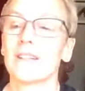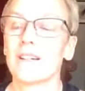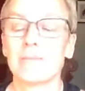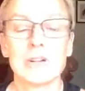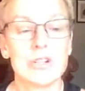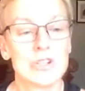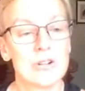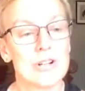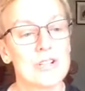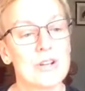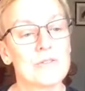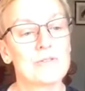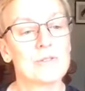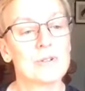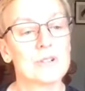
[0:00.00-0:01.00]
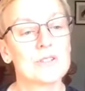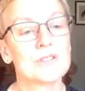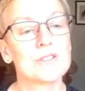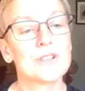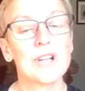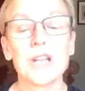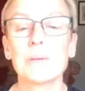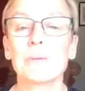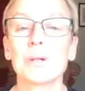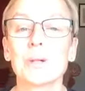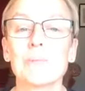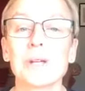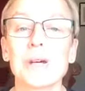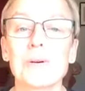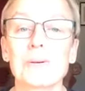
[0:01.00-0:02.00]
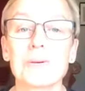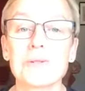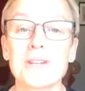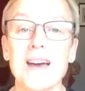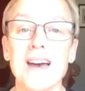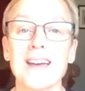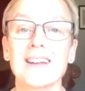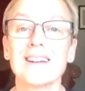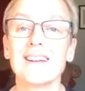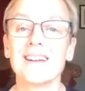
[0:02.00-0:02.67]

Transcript: Make sure I don't fall asleep. We could be here all day.